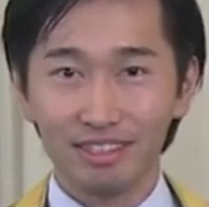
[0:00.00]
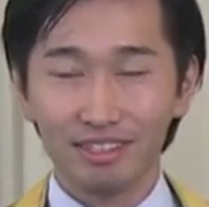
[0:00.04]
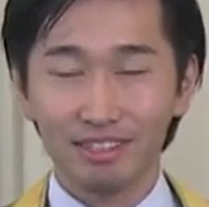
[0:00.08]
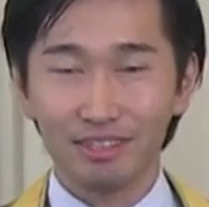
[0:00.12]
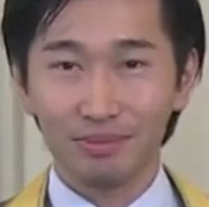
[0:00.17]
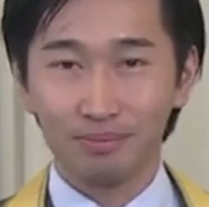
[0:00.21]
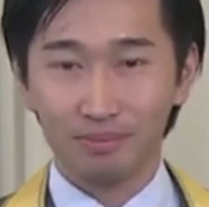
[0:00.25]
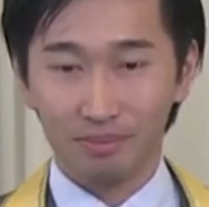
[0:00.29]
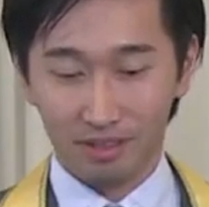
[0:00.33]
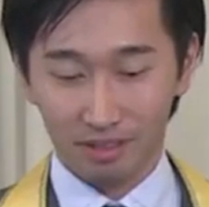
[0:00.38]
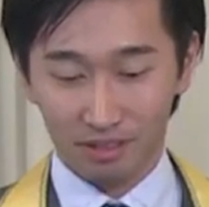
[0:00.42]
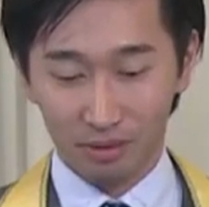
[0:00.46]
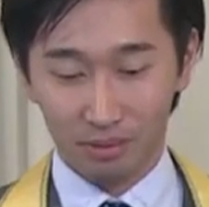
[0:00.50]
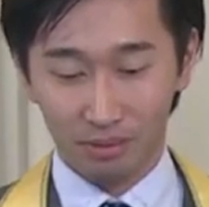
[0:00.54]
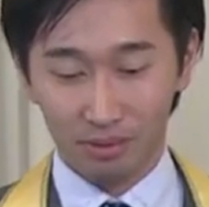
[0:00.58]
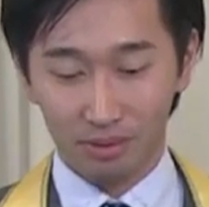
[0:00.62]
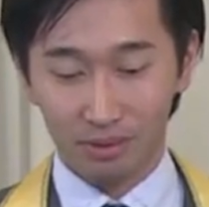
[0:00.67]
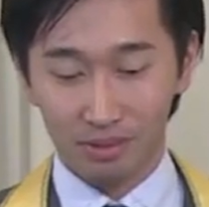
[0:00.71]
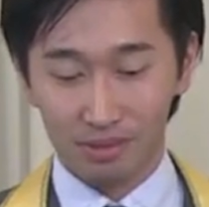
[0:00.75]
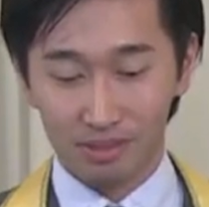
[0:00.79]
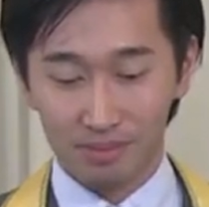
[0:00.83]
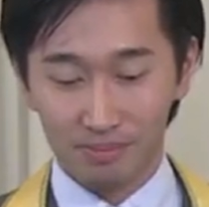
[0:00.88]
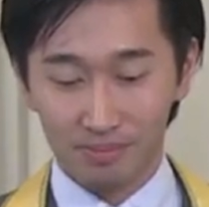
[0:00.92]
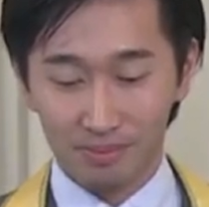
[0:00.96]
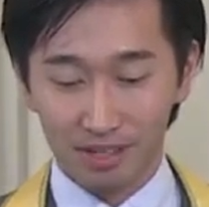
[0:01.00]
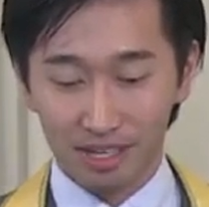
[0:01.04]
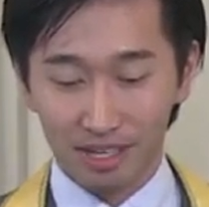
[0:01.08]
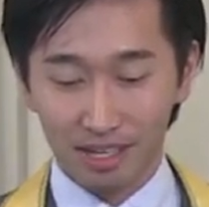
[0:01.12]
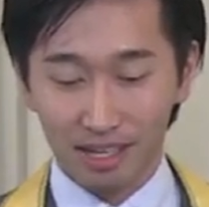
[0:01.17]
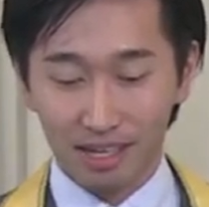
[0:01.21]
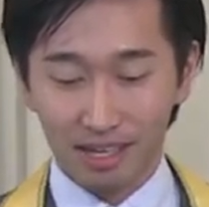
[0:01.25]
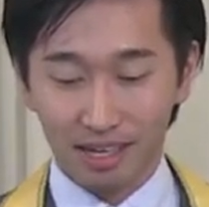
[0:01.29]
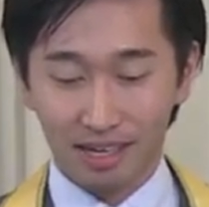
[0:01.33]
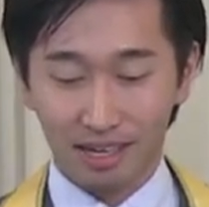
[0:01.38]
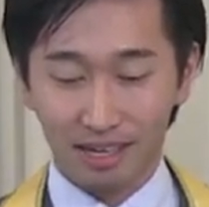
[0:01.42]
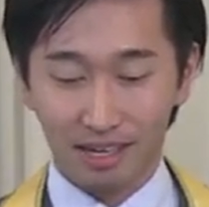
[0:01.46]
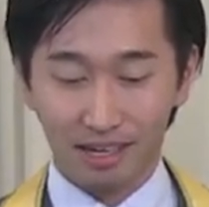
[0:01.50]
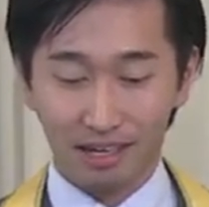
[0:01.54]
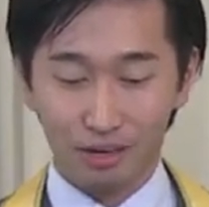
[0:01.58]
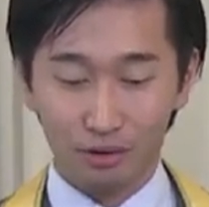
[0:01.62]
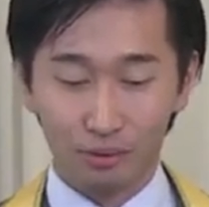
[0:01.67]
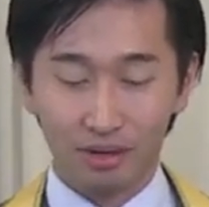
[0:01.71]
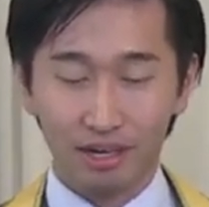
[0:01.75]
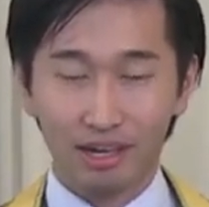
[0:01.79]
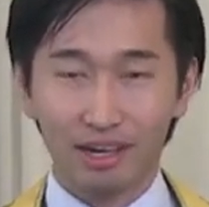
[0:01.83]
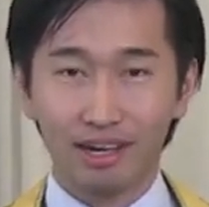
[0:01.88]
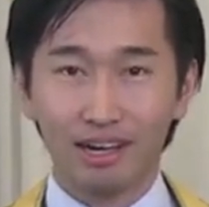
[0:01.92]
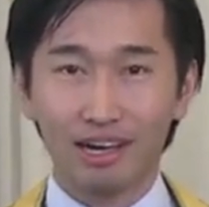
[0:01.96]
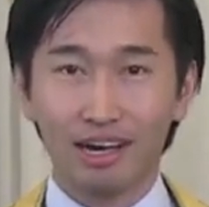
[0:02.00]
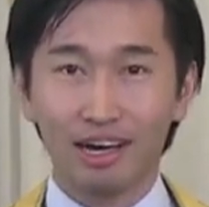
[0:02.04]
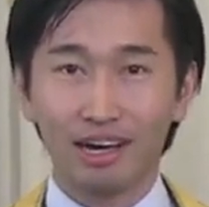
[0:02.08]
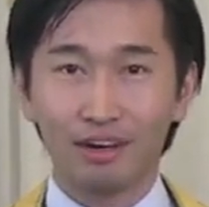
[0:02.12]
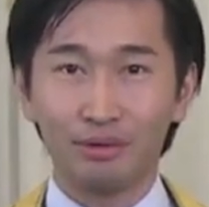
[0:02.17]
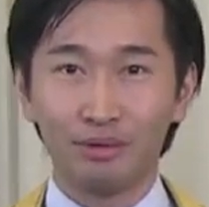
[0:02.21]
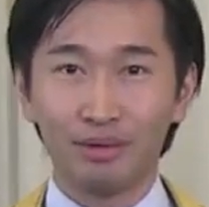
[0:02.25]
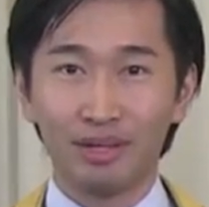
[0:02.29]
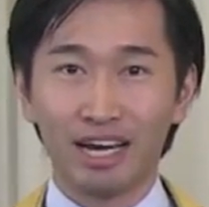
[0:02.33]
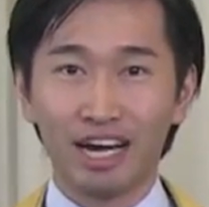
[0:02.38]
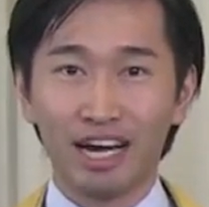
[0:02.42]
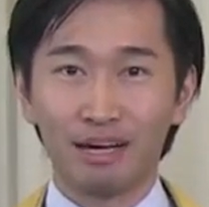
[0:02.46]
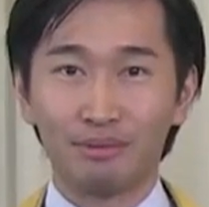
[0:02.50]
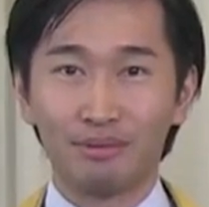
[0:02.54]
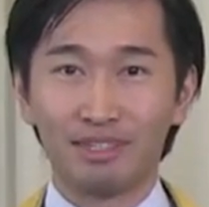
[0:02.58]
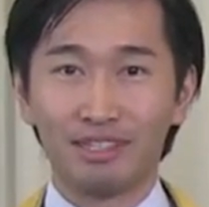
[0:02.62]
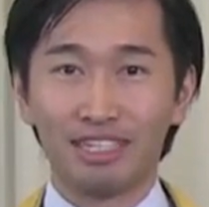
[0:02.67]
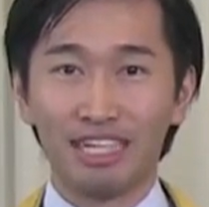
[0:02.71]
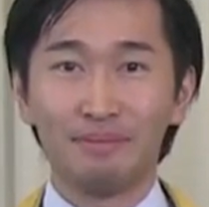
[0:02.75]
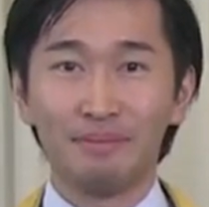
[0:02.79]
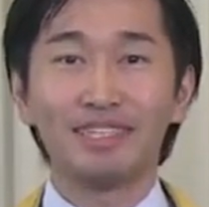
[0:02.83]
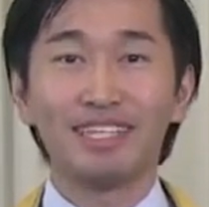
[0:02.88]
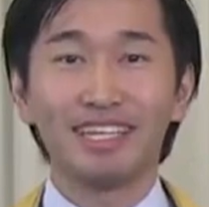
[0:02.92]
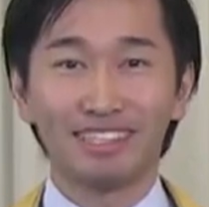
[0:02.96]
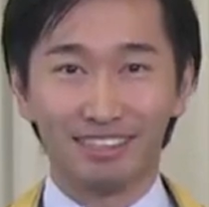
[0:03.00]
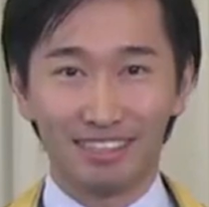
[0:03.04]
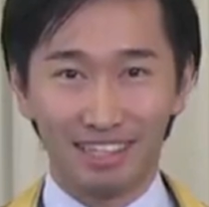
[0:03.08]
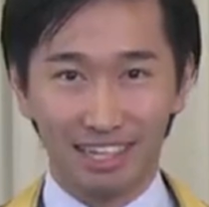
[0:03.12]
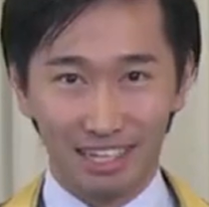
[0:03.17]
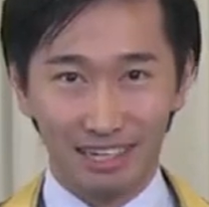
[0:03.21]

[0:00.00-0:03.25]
Of course, we uh, have limited time,